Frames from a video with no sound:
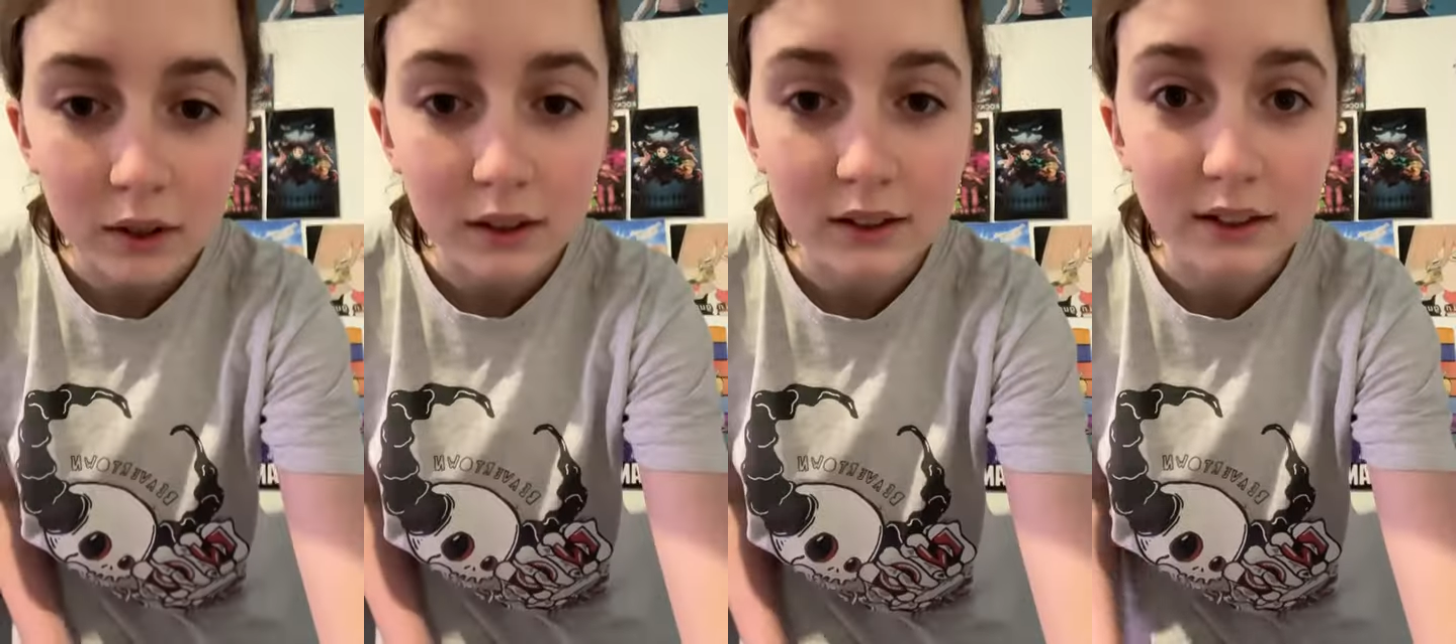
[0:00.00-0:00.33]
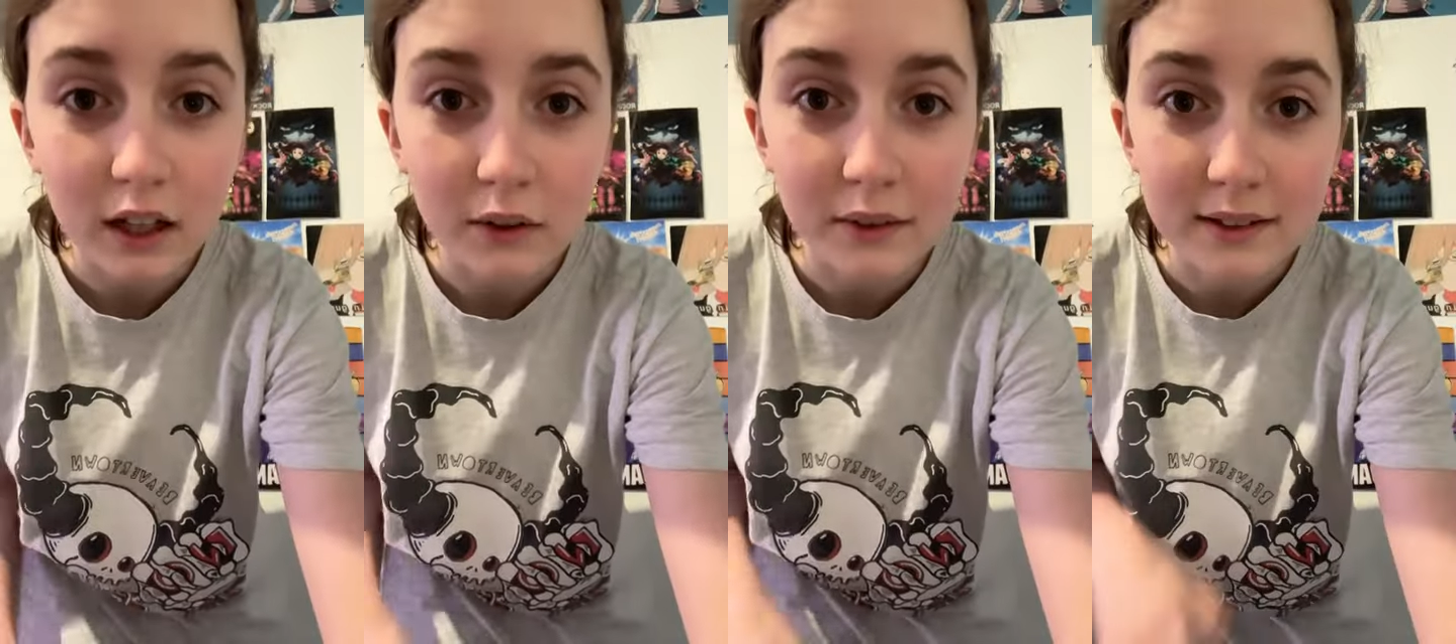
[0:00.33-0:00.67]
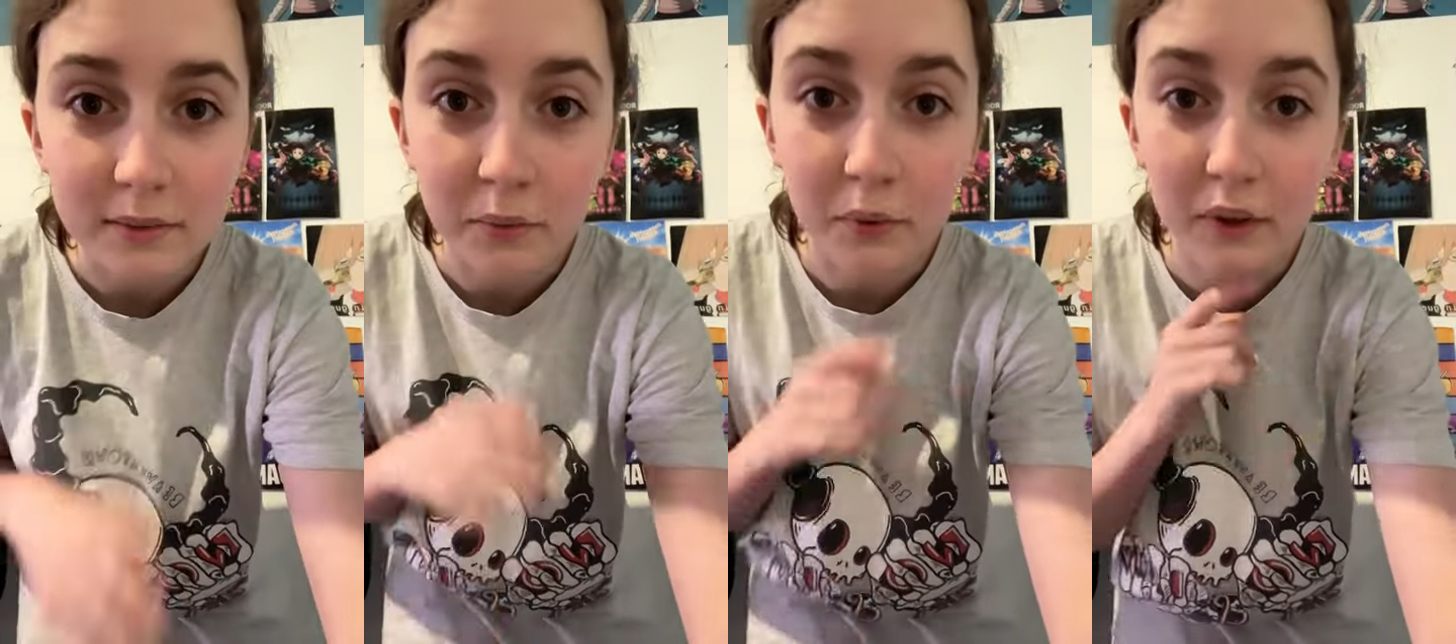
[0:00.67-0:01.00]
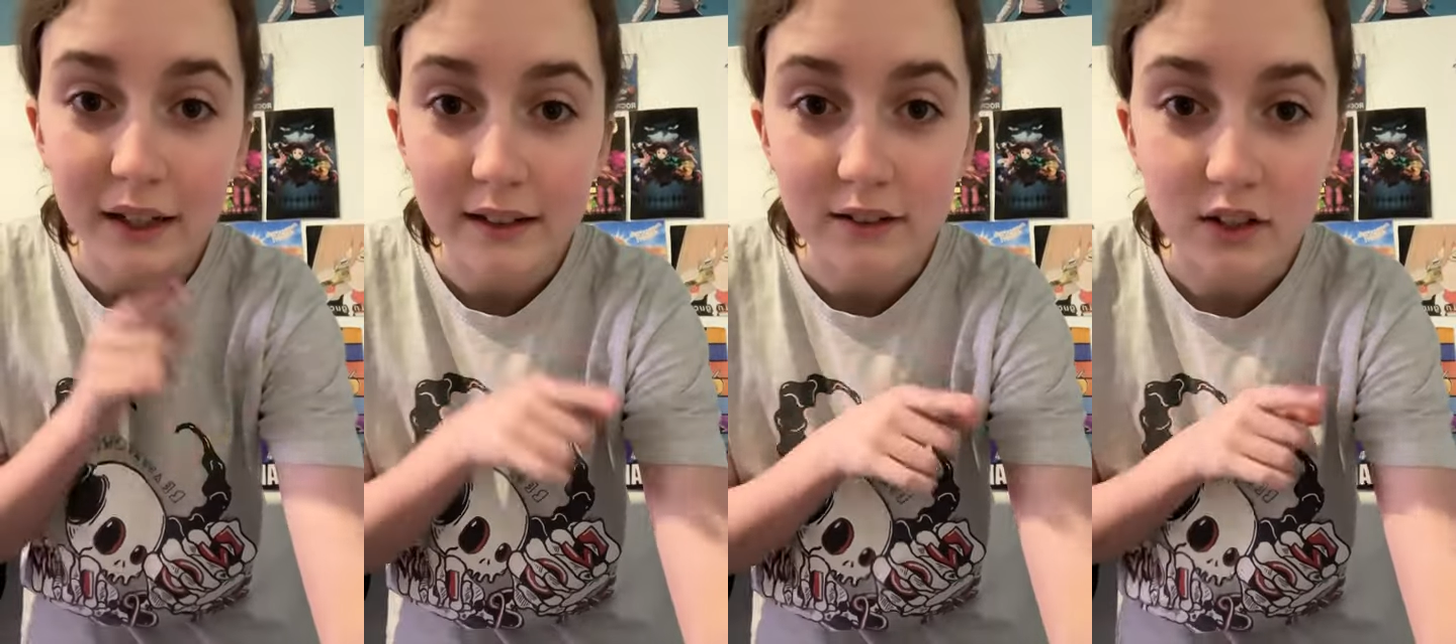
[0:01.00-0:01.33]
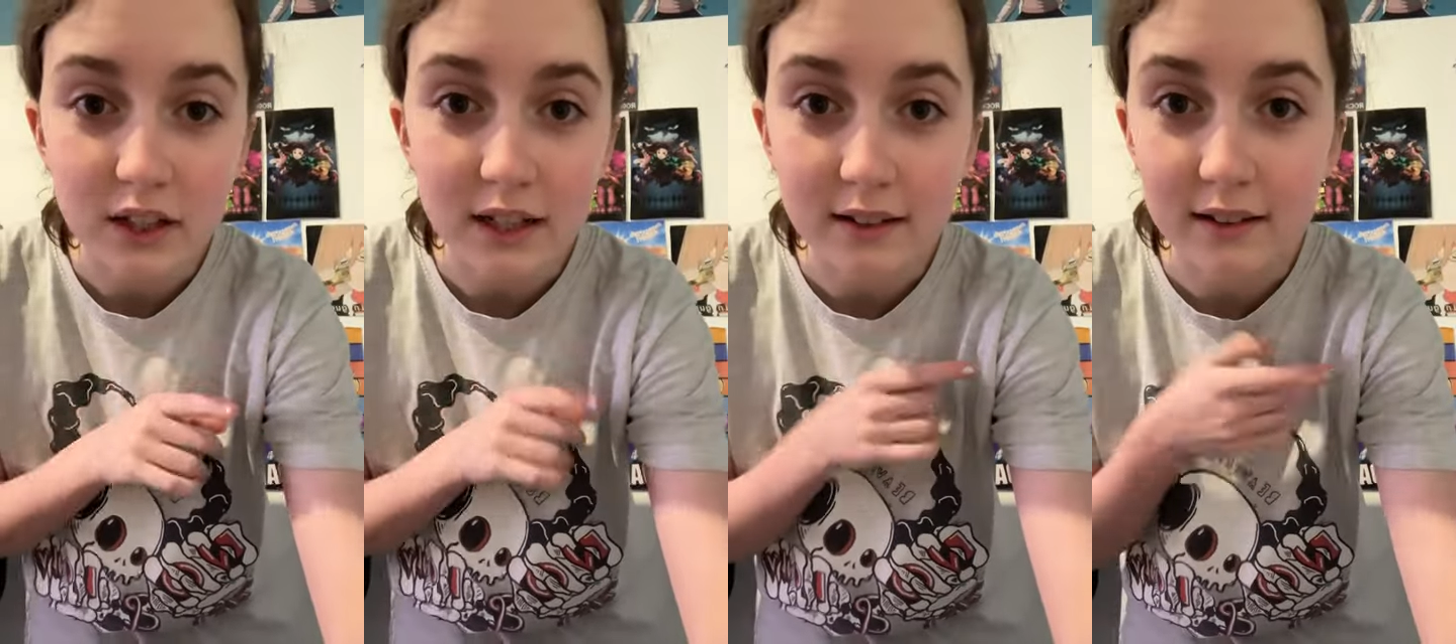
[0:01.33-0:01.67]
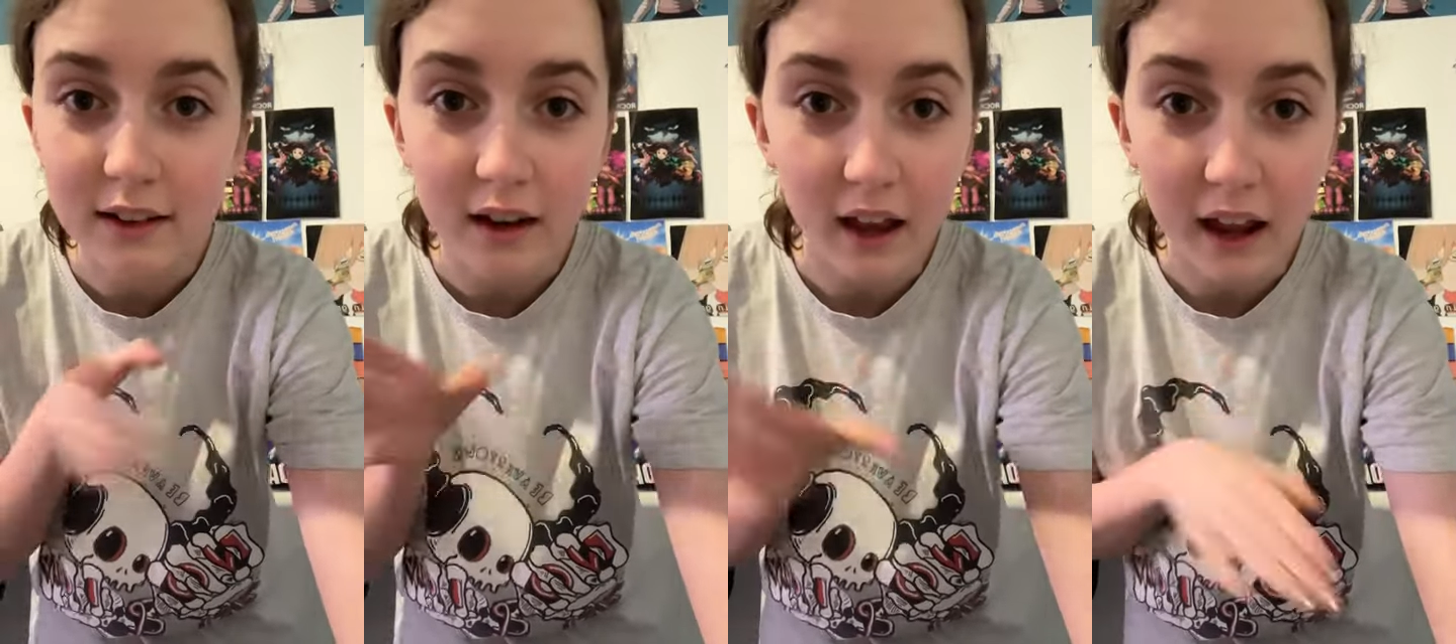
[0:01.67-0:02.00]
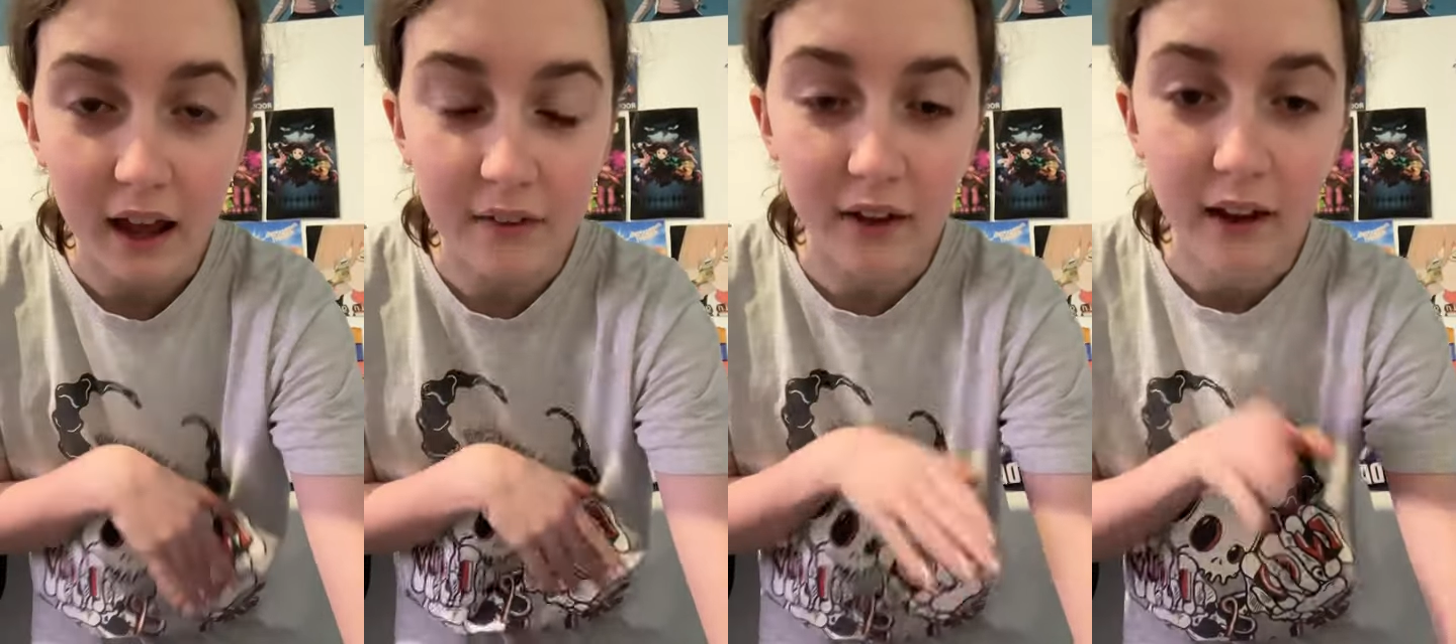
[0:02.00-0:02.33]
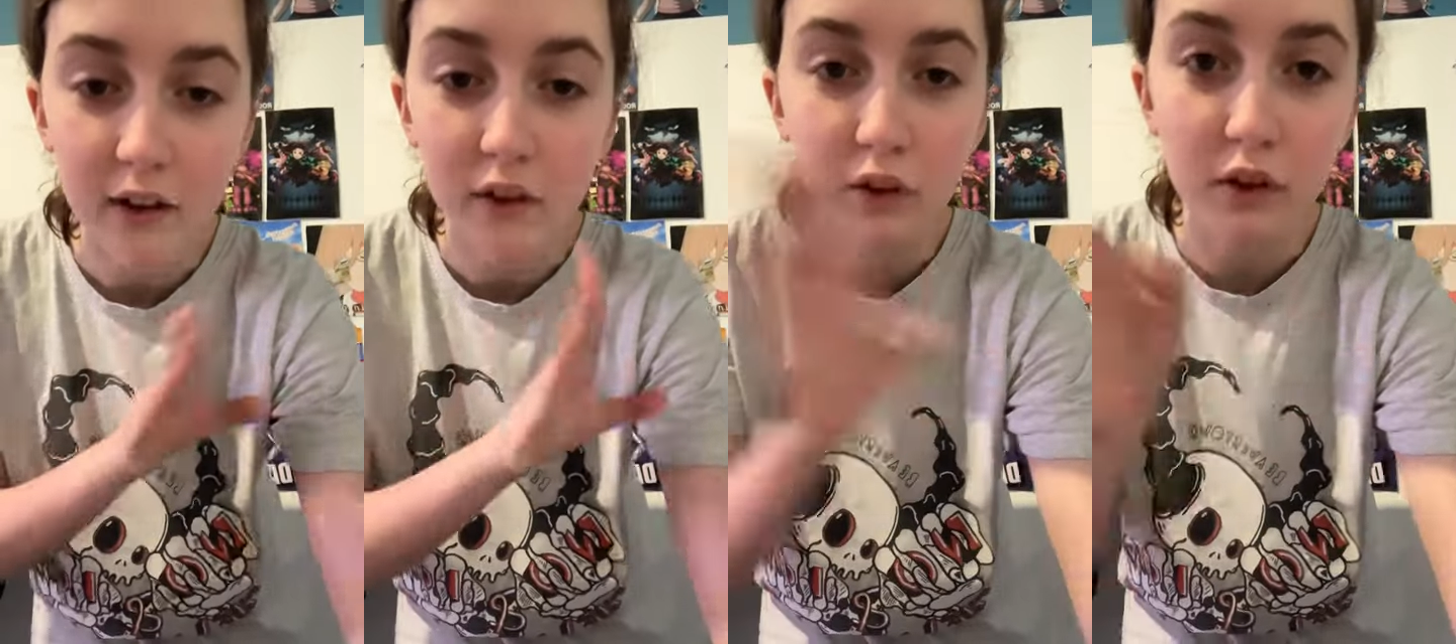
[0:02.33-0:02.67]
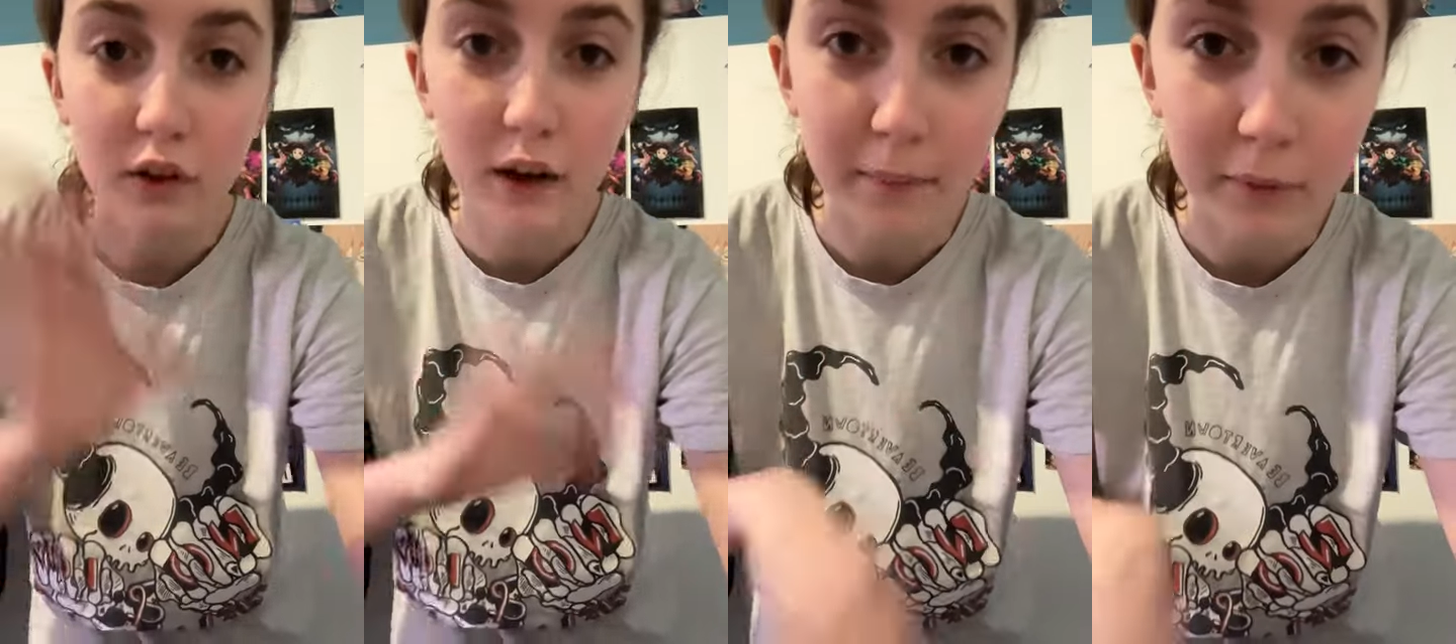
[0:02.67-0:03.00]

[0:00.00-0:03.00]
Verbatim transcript: We're going to start with some green jeans that I have. Hang on, I'll go grab